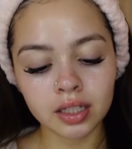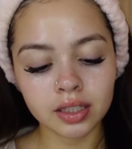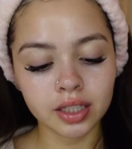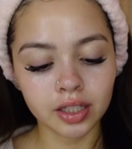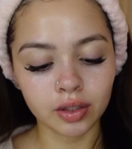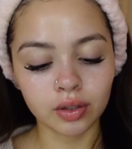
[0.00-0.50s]

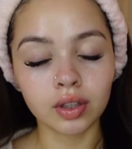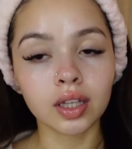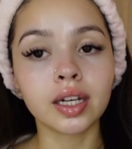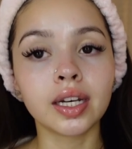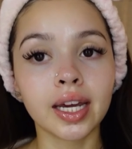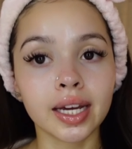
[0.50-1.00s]
till
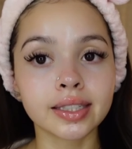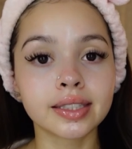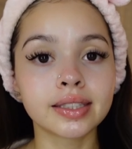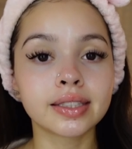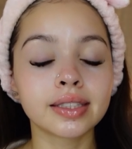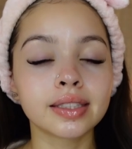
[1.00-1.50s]

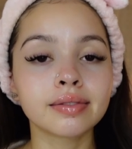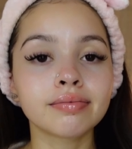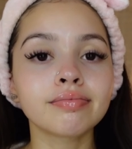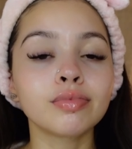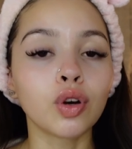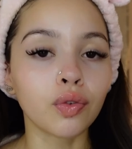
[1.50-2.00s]
next
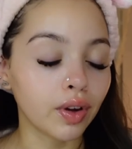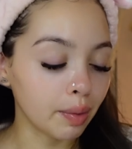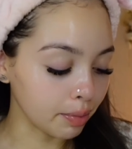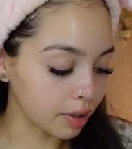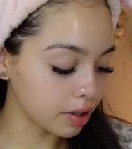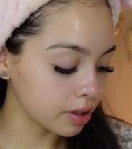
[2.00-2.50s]

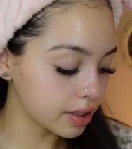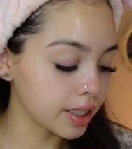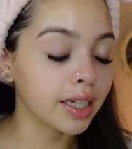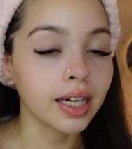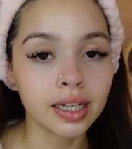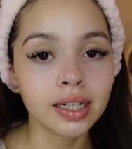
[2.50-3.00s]
November to
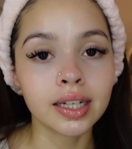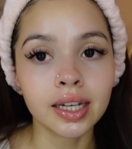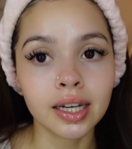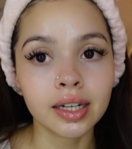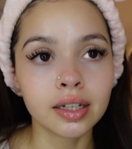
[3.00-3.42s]
get it again.